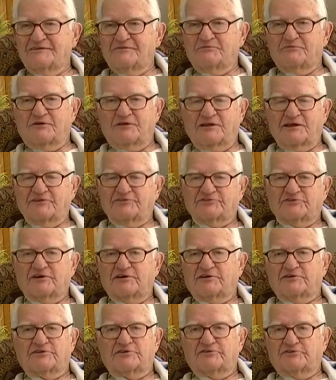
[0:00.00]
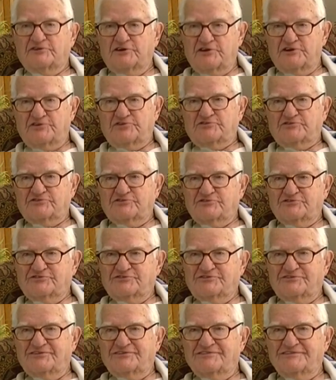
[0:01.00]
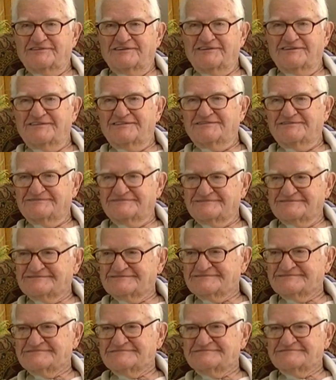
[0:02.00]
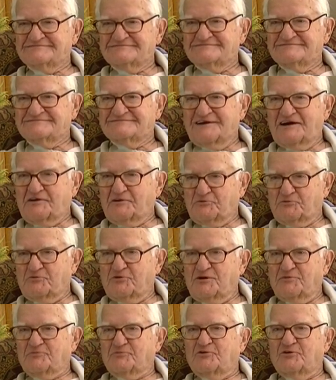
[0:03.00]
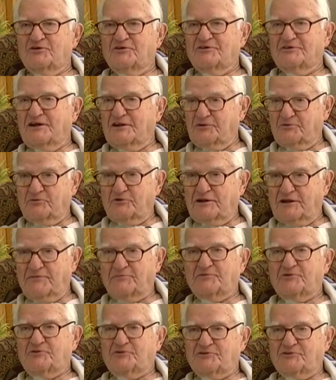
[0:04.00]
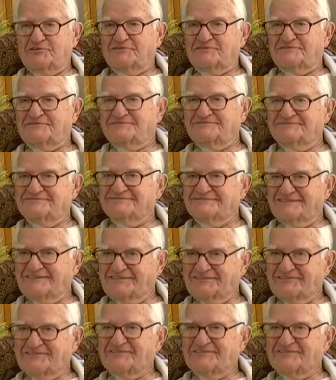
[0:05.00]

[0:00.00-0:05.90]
Well, that's kind of contagious, you know. Hey, I know where I'm going. I know what I'm doing, you know.